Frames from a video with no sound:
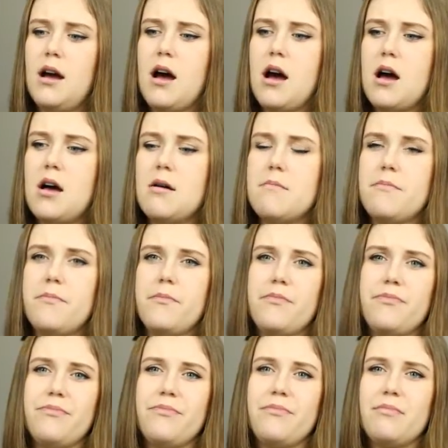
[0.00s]

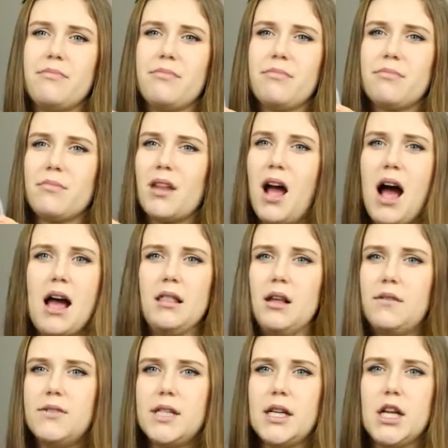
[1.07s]
I
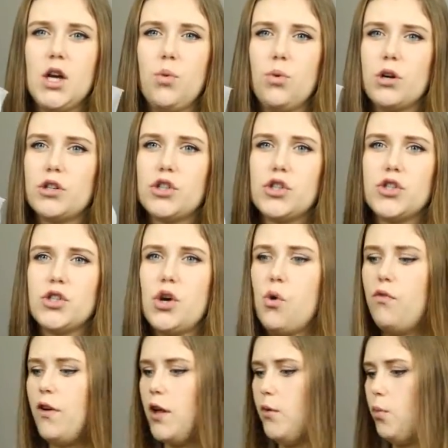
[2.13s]
loved it. It worked
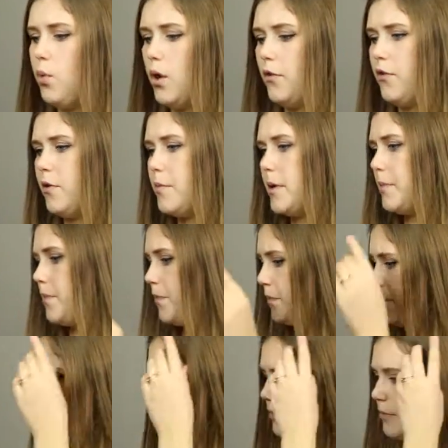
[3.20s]
so well for me.
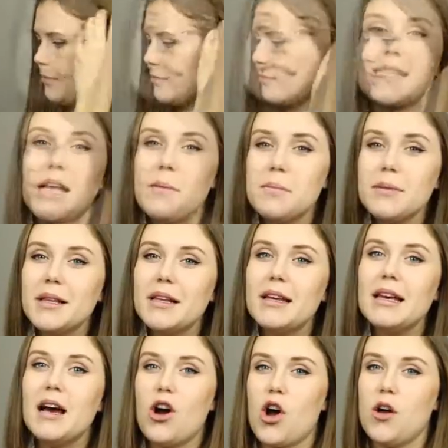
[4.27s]

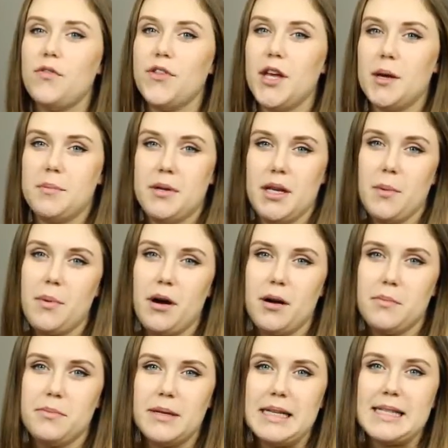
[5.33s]
Assembly of the Ameda
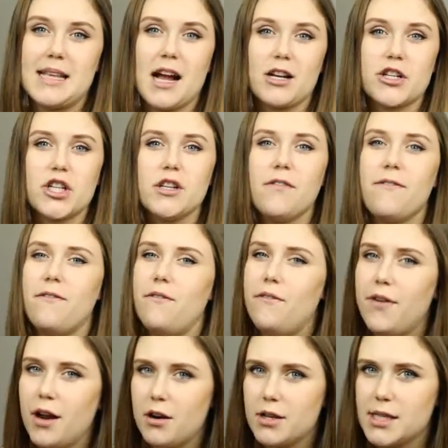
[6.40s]
pump is actually
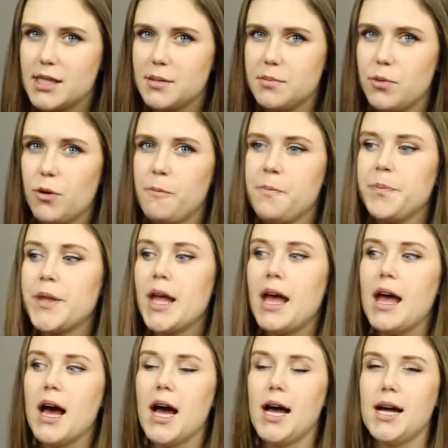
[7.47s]
very simple.
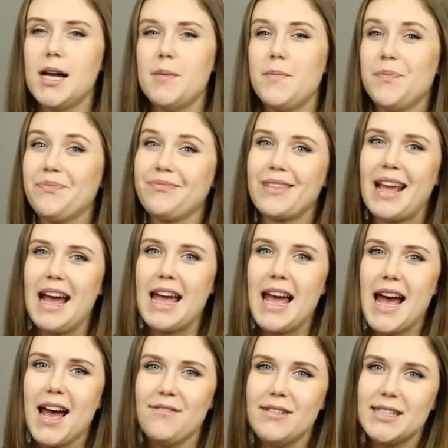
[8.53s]
I
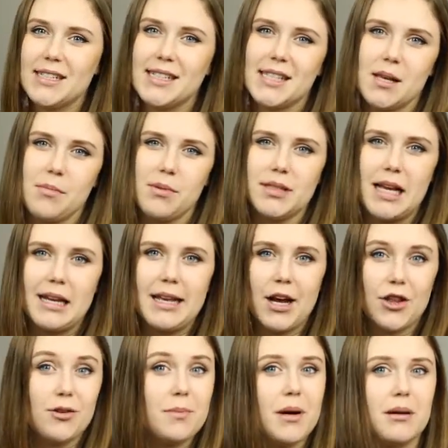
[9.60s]
haven't assembled any
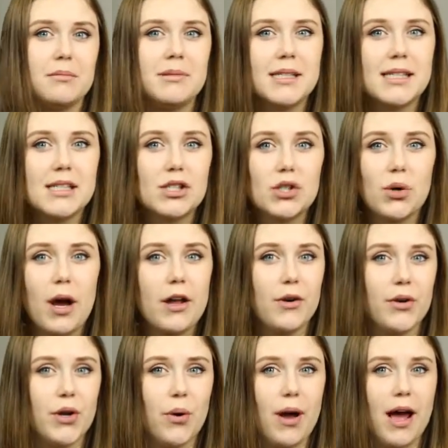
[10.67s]
other pumps, so I
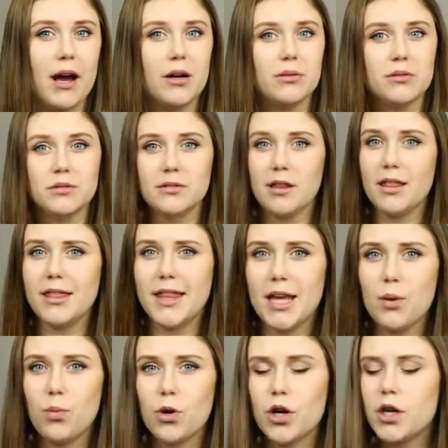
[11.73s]
don't know how they
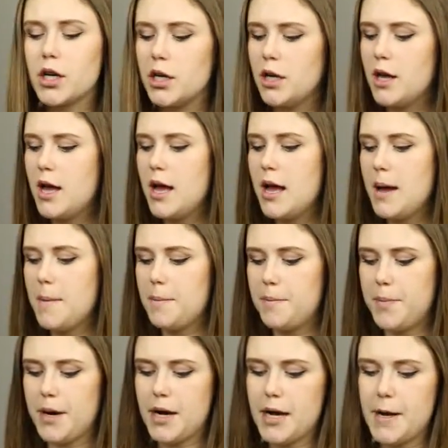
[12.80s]
work,
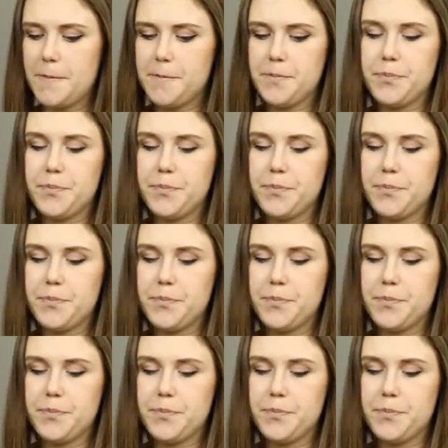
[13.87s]
but